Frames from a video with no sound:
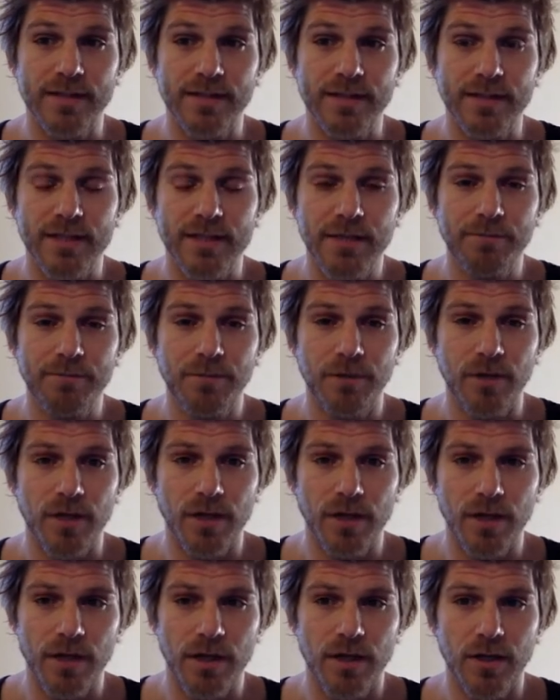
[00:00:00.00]
keep
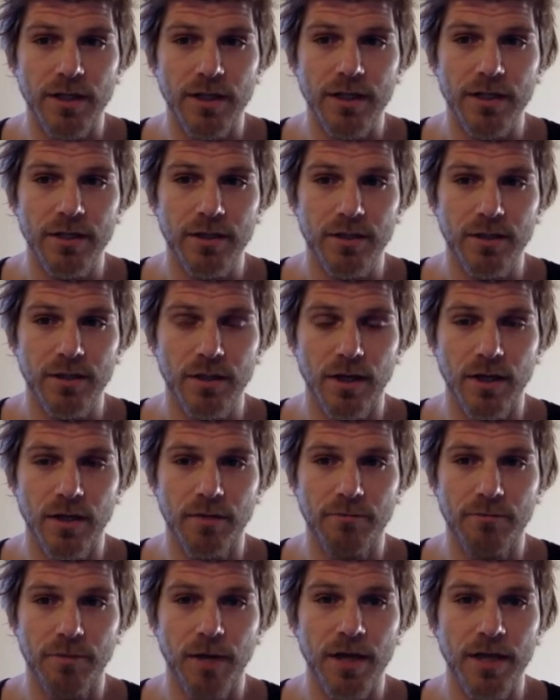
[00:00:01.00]
a lean
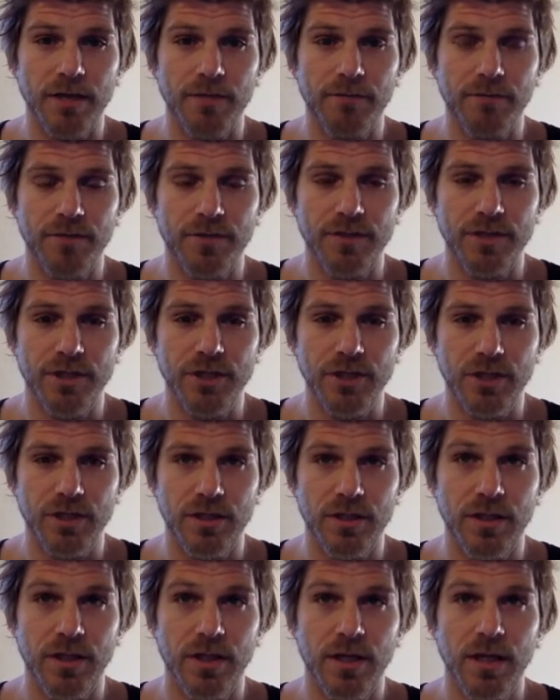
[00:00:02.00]
body composition
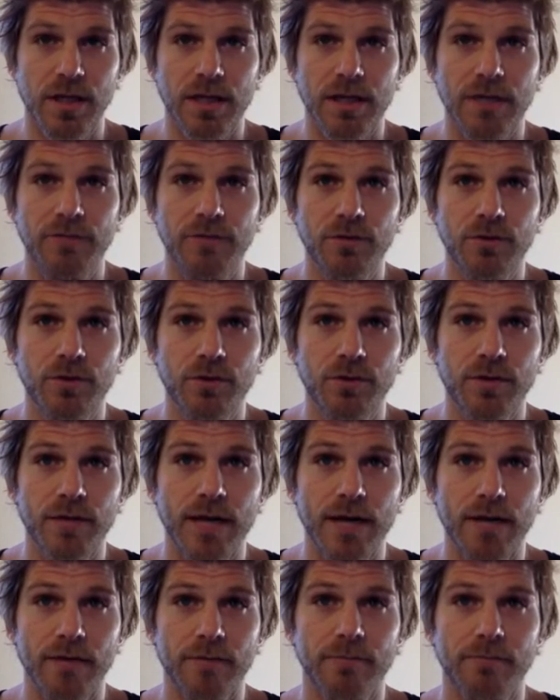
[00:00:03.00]
if you do
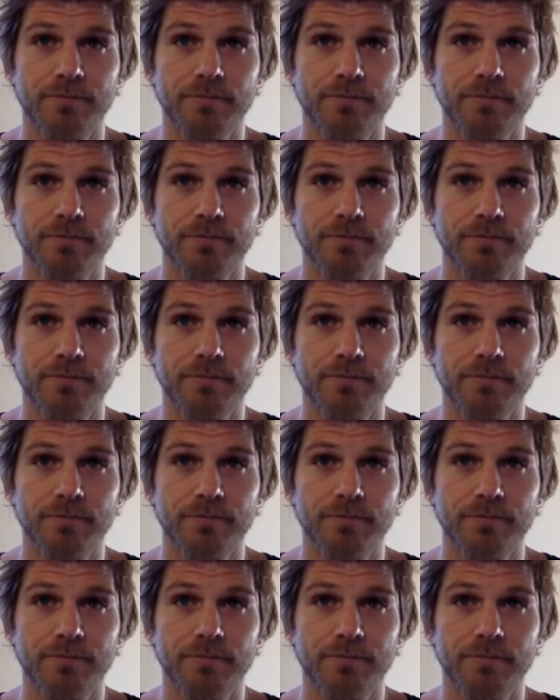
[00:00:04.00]
that.